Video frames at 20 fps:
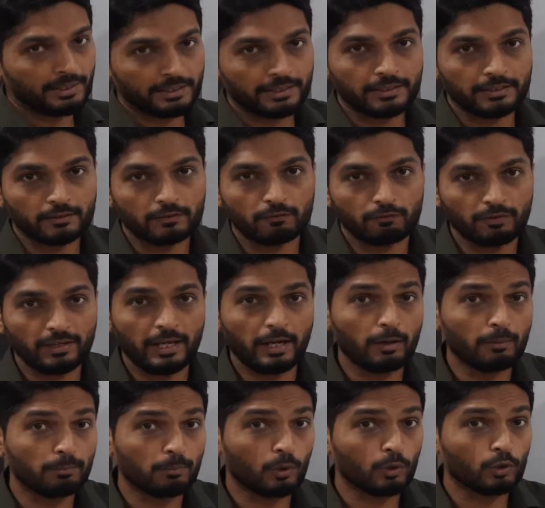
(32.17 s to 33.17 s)
bracket, we
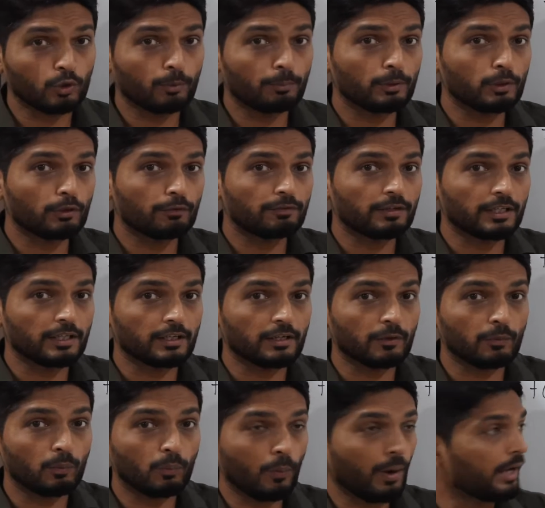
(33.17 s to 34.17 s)
have polynomial of
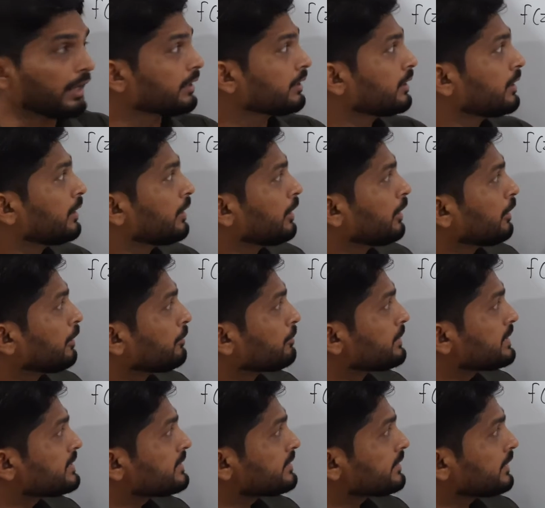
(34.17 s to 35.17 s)
degree 1.
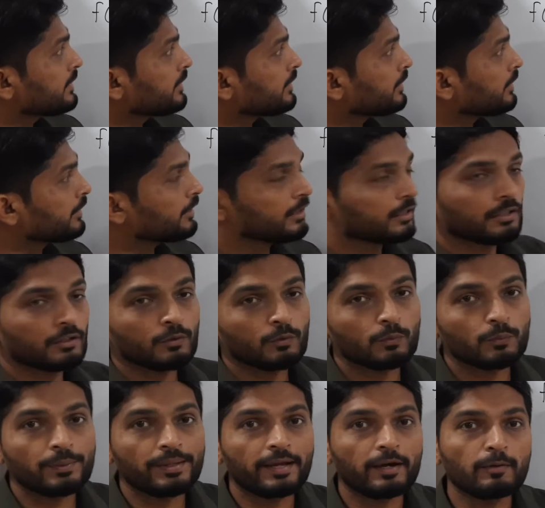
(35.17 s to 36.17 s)
But see, here
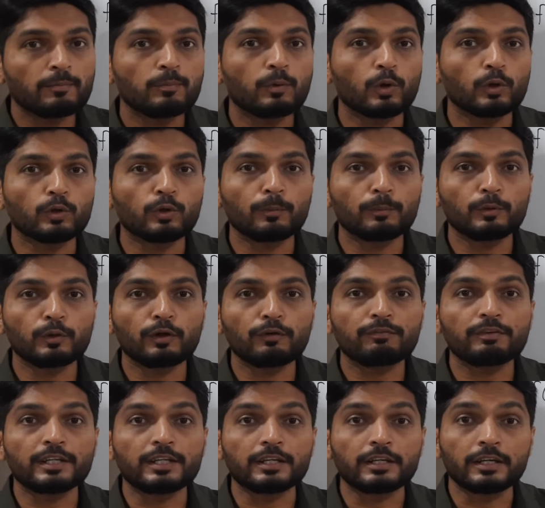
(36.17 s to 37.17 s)
we have polynomial
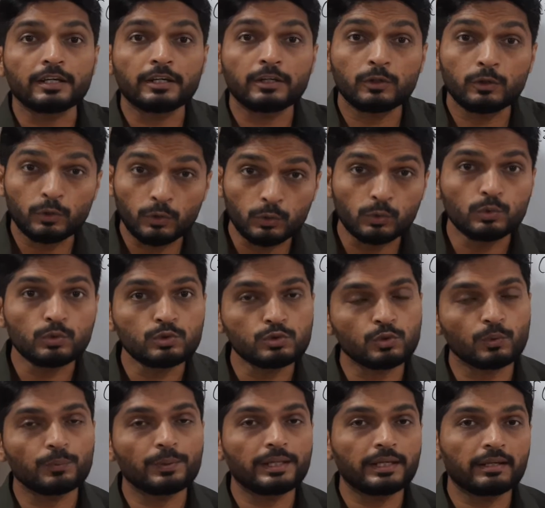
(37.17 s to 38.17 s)
of degree 2.
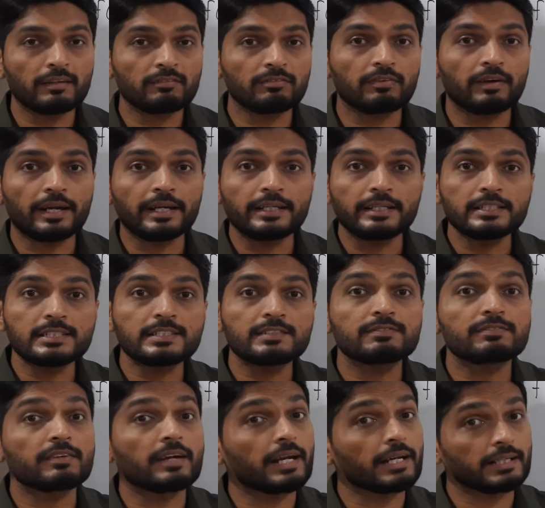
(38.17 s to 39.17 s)
So we can find its
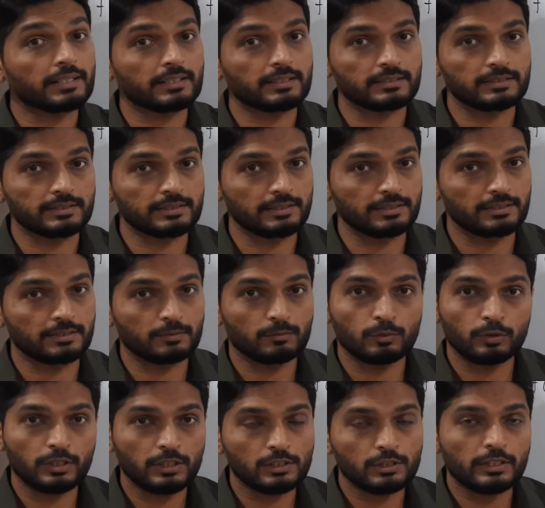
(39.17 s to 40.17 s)
factors here.
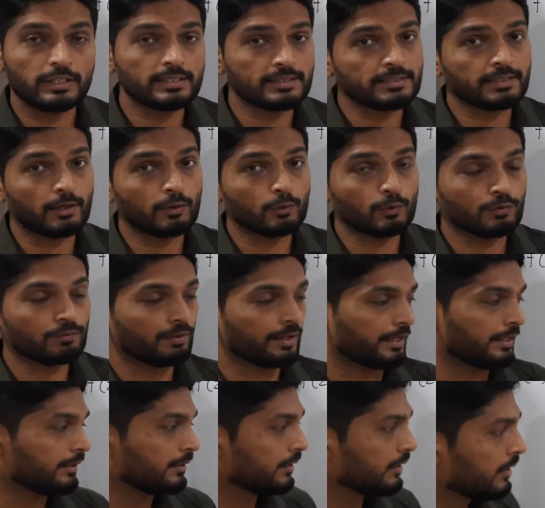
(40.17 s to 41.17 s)
Okay, let us see how to
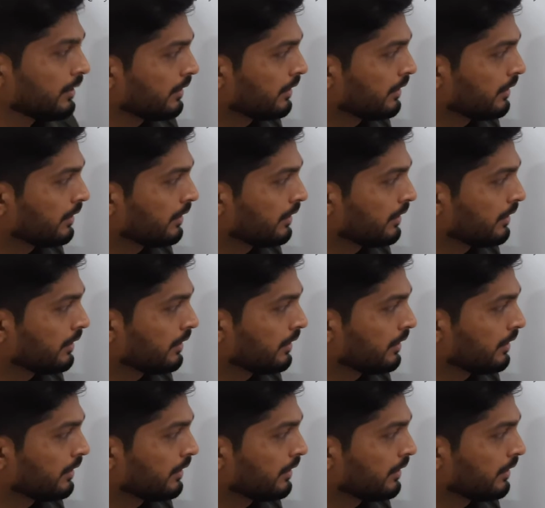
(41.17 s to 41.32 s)
find.